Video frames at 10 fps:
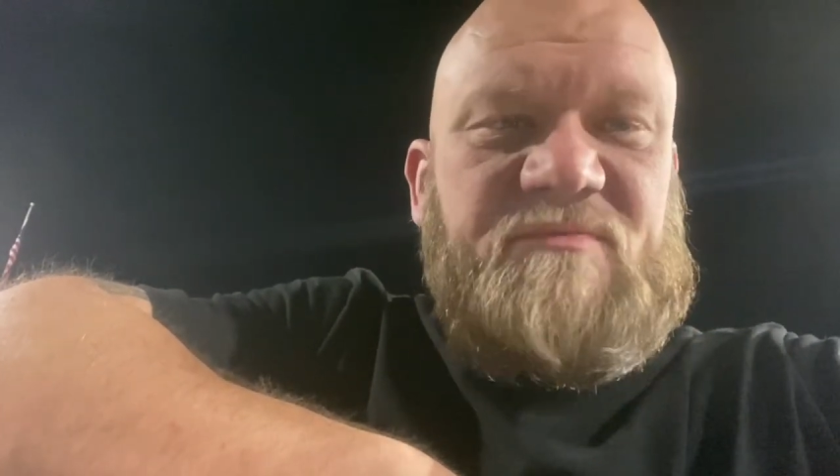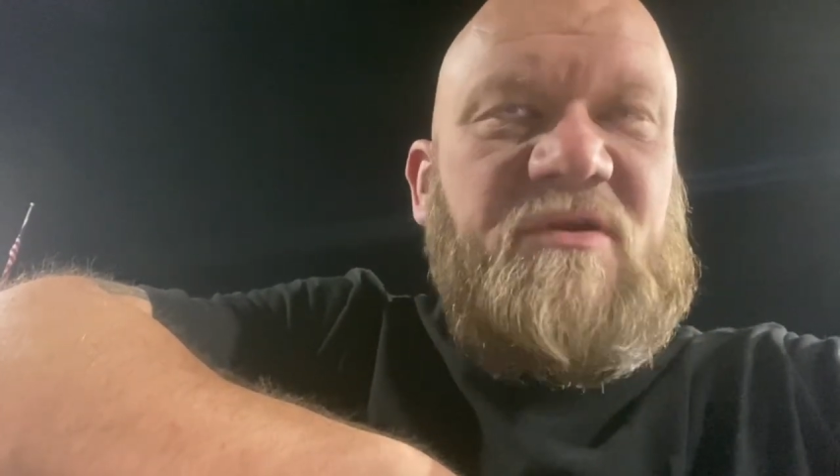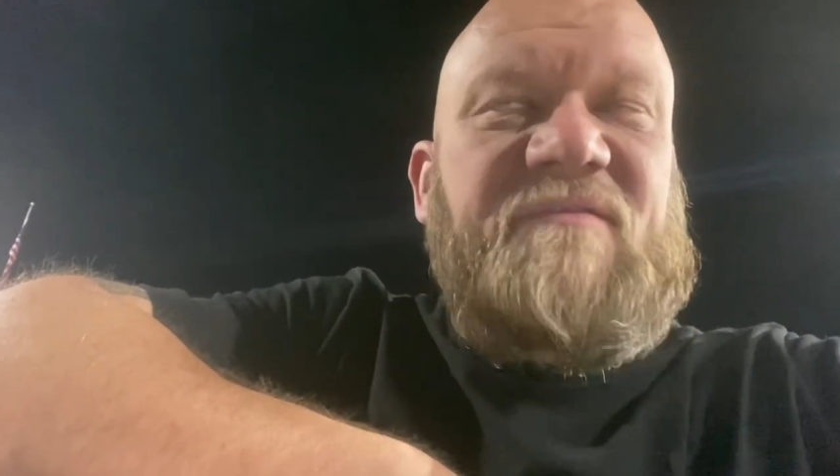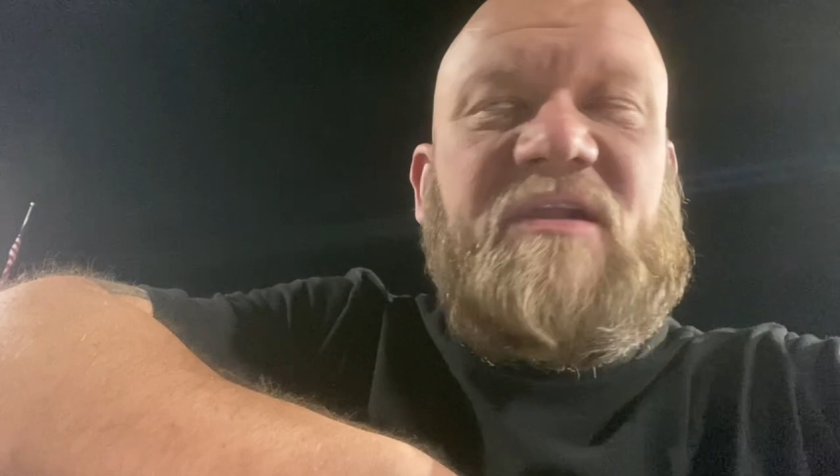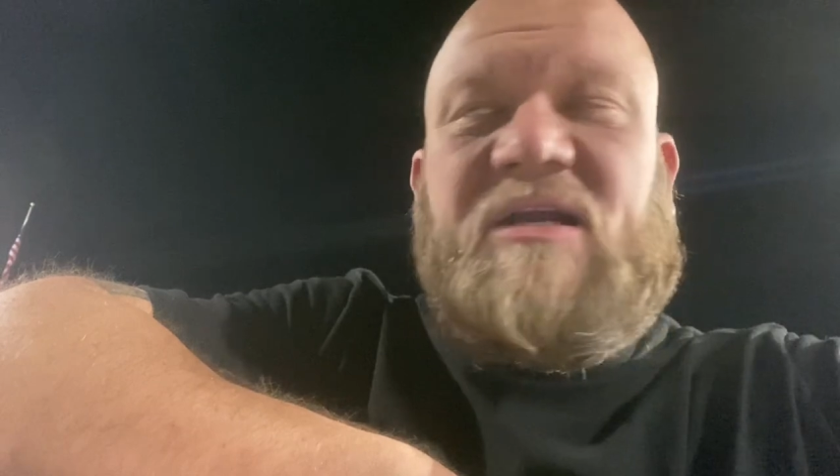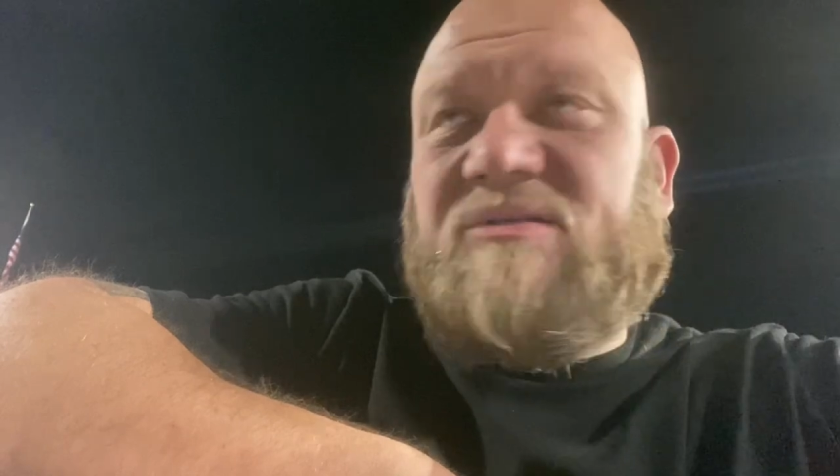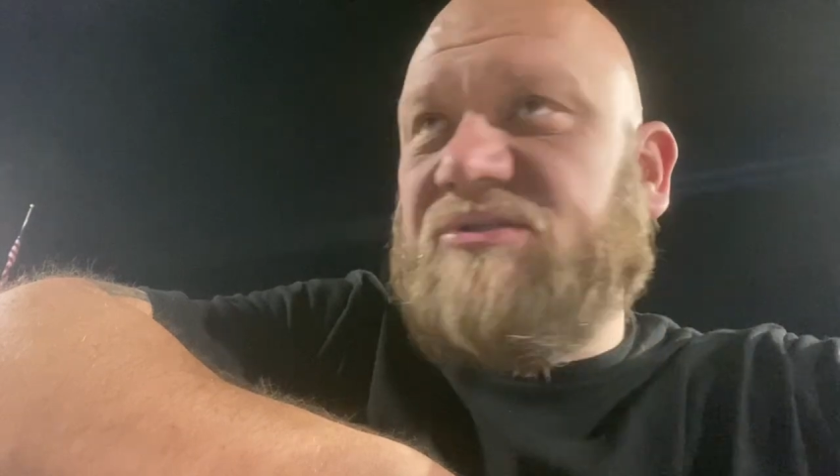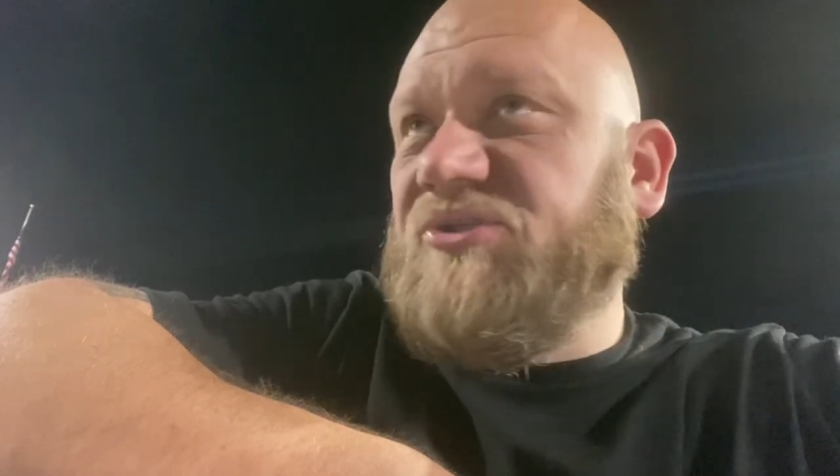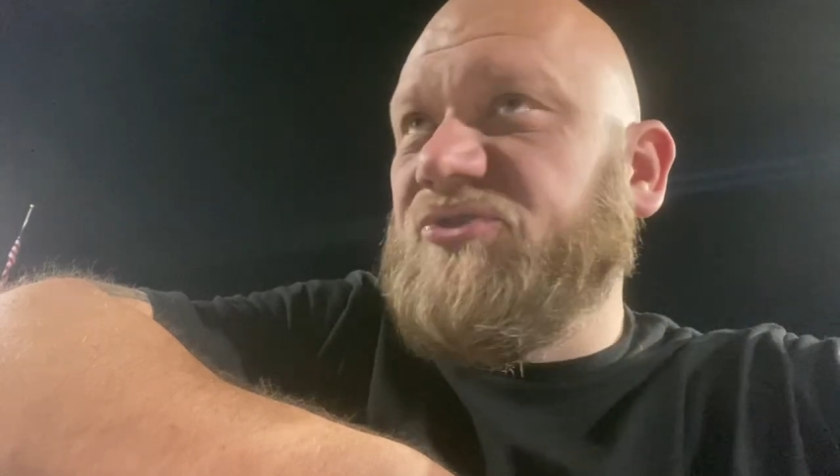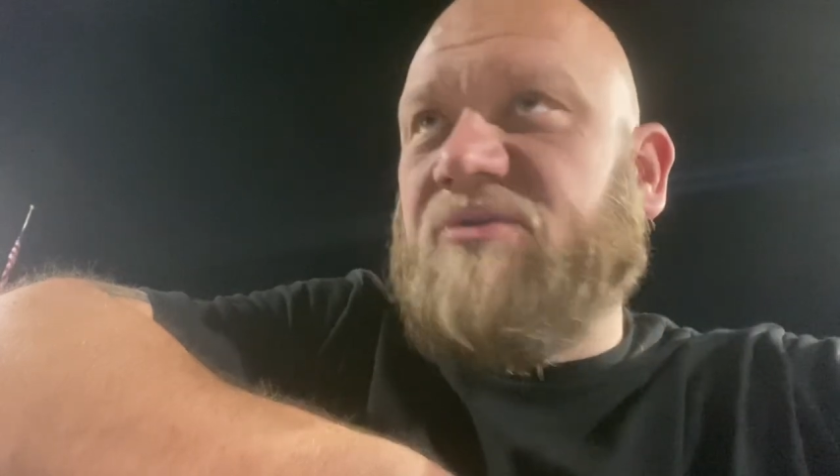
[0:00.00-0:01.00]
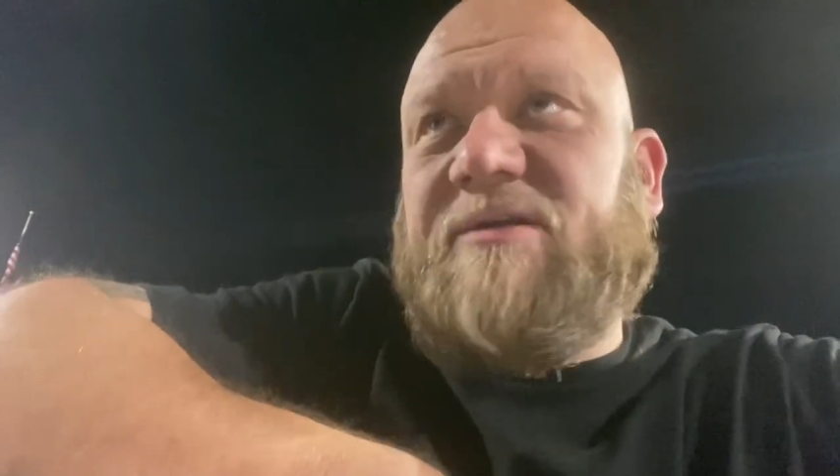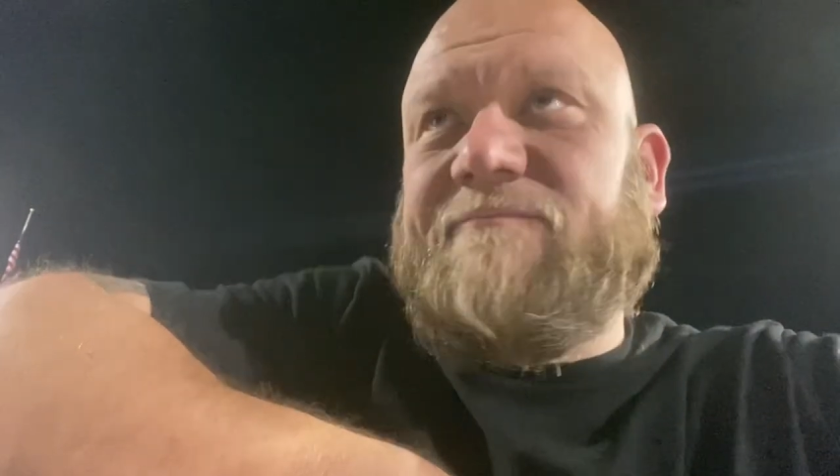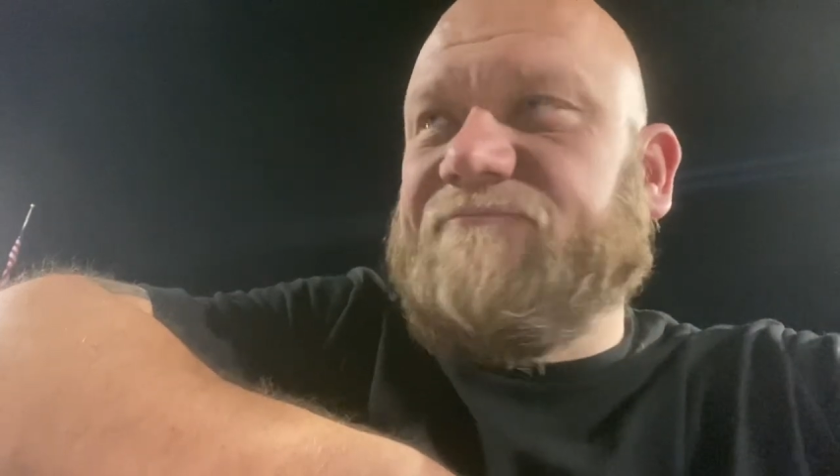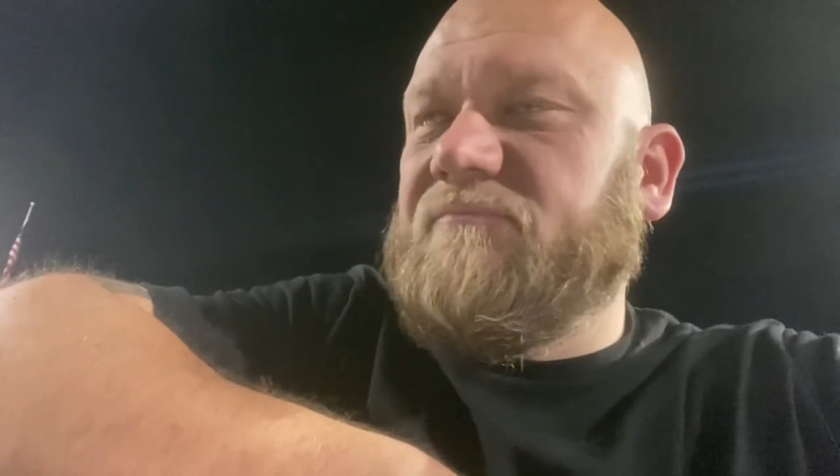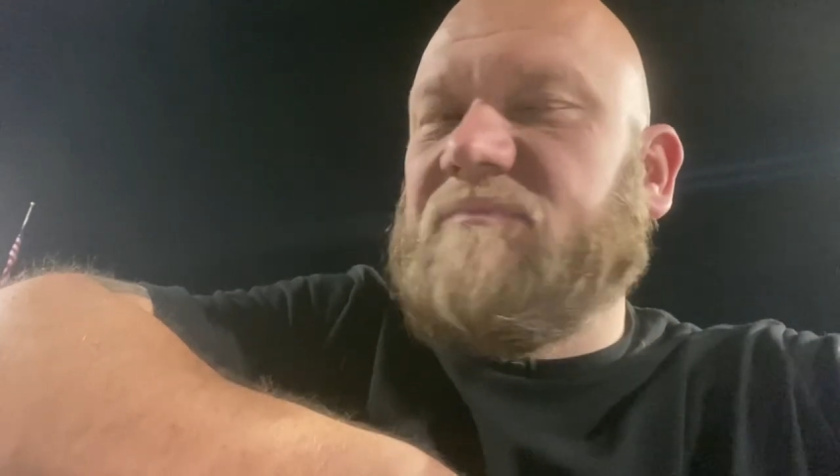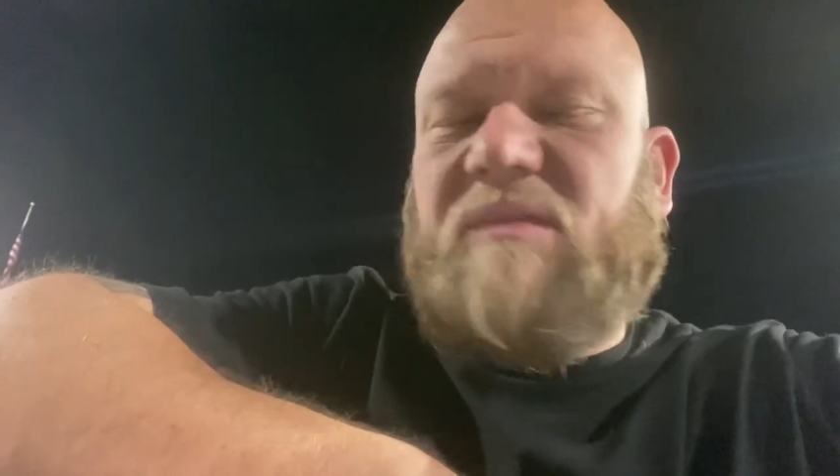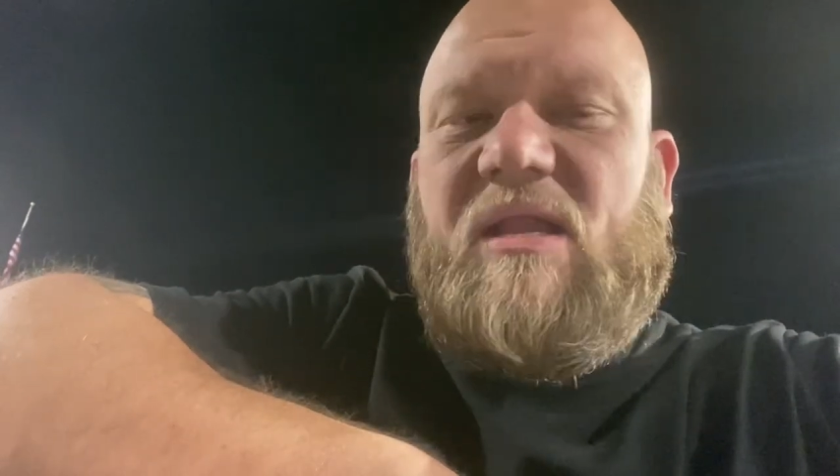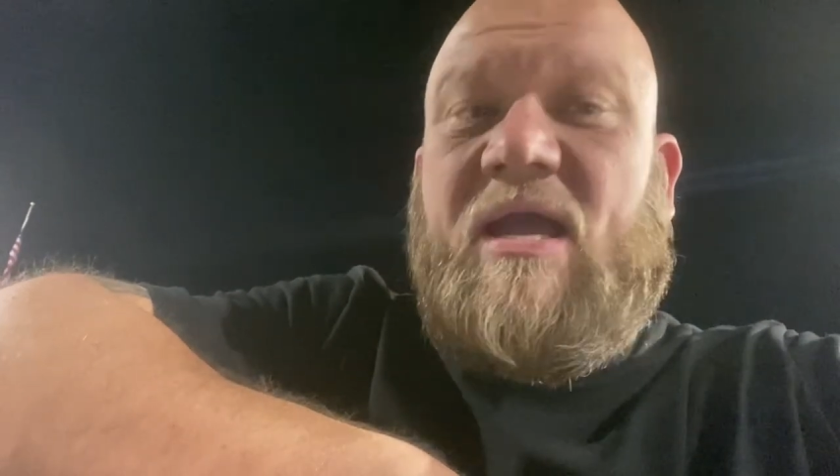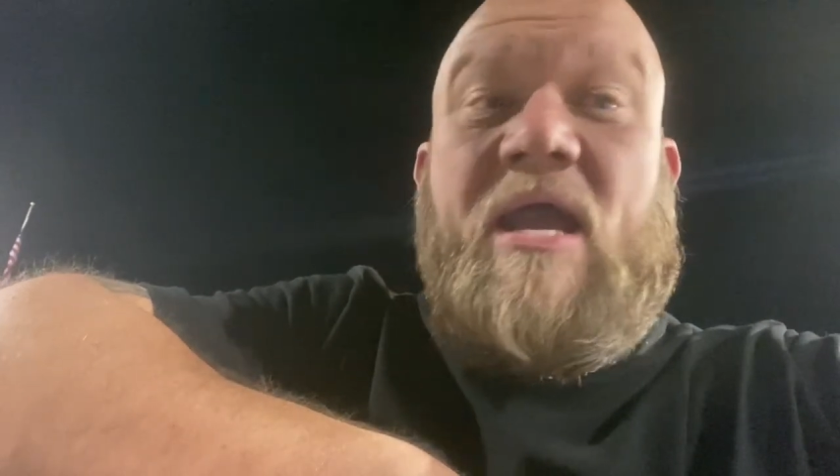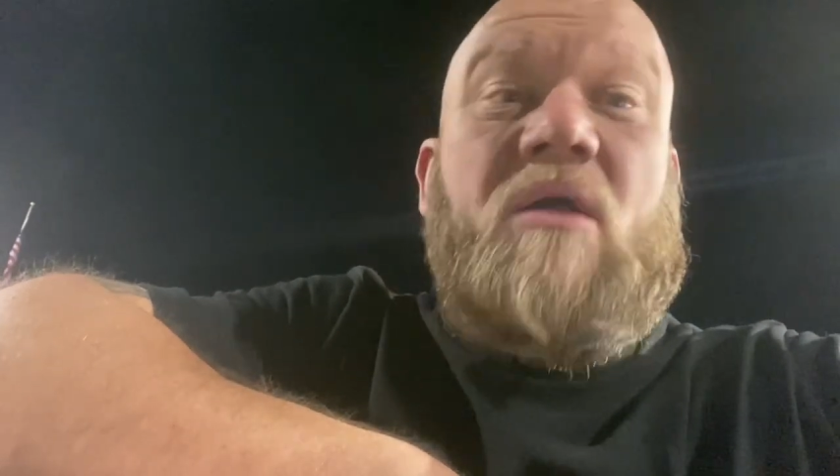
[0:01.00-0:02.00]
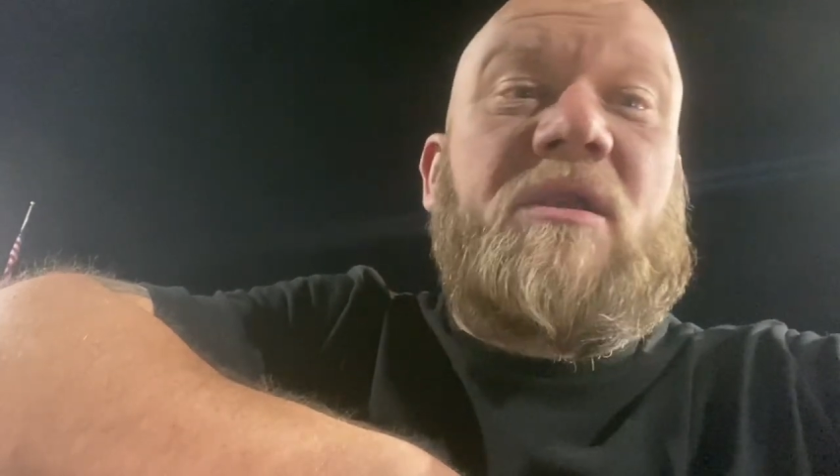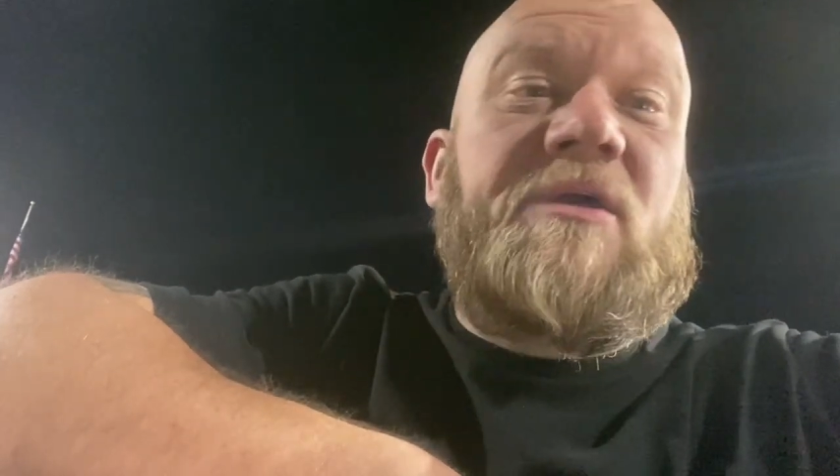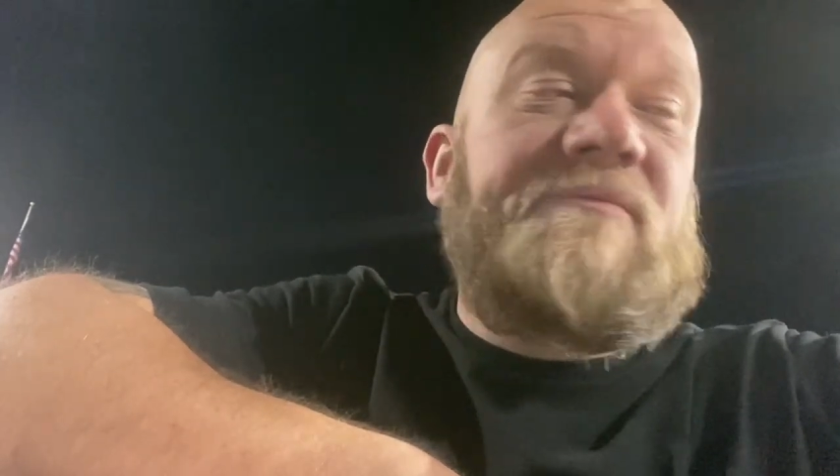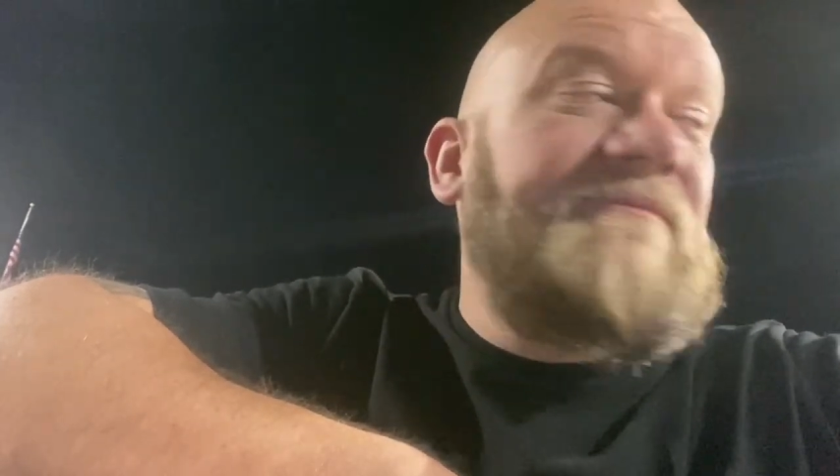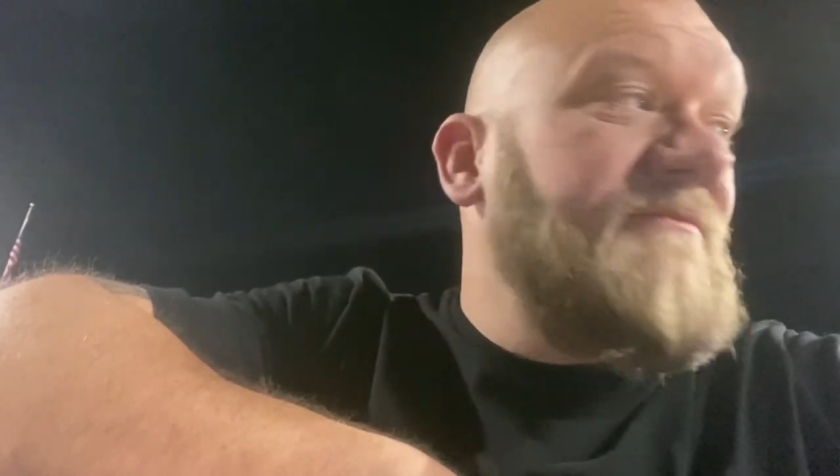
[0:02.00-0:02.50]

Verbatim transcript: moving and causing it to short out I don't know